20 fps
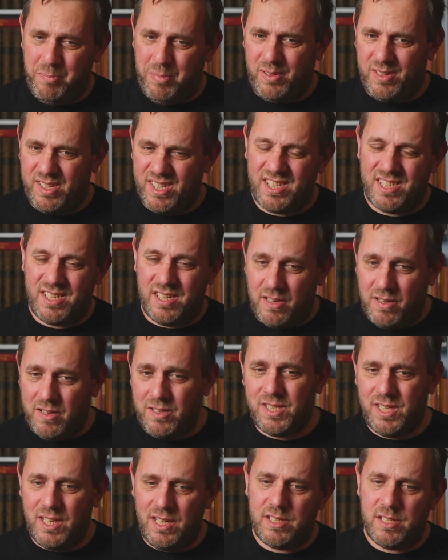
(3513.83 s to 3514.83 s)

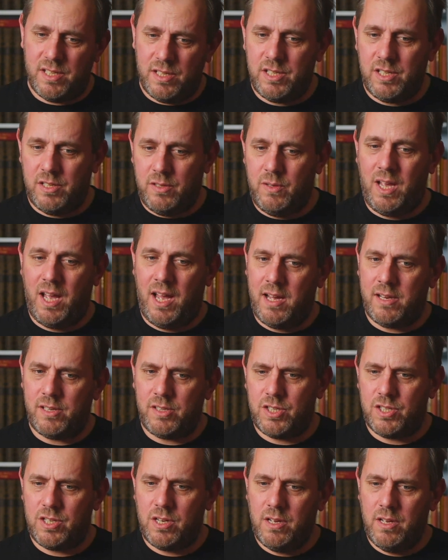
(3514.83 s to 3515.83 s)
starting to do catch
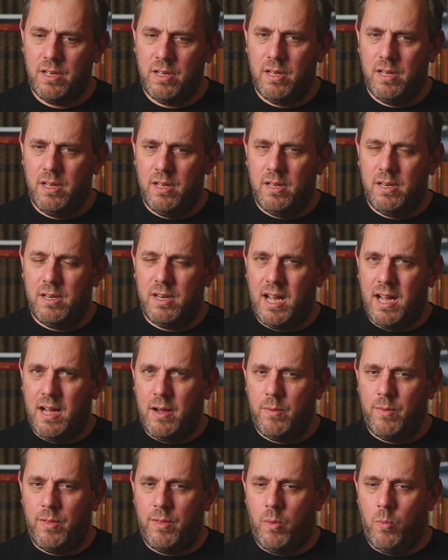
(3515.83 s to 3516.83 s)
now
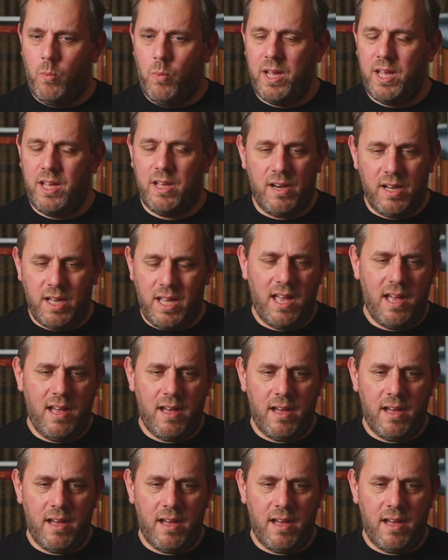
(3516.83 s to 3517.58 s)
that we're going to get